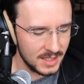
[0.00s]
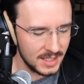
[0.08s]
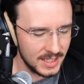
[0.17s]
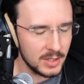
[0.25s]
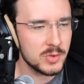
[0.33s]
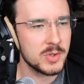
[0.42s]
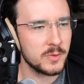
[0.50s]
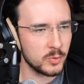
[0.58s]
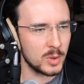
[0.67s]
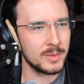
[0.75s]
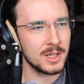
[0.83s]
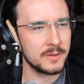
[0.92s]
here's the
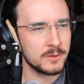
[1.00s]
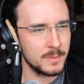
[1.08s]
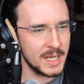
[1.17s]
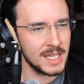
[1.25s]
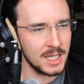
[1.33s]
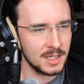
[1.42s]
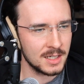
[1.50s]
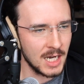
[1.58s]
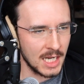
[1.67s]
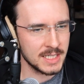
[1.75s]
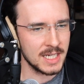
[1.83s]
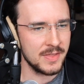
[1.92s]
formula for making
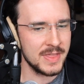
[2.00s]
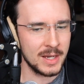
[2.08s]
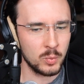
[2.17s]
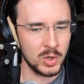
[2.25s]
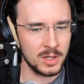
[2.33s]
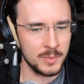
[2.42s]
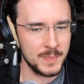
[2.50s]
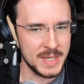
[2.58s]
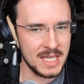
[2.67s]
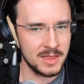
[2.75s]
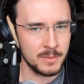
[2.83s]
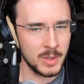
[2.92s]
content that will
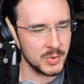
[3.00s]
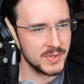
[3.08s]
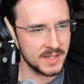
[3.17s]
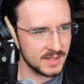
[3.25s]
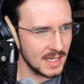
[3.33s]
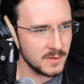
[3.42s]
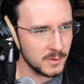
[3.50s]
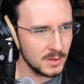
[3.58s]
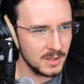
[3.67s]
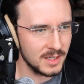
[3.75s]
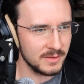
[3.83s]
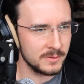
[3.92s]
be the most
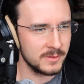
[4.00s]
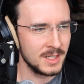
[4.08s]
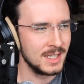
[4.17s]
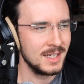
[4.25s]
successful, of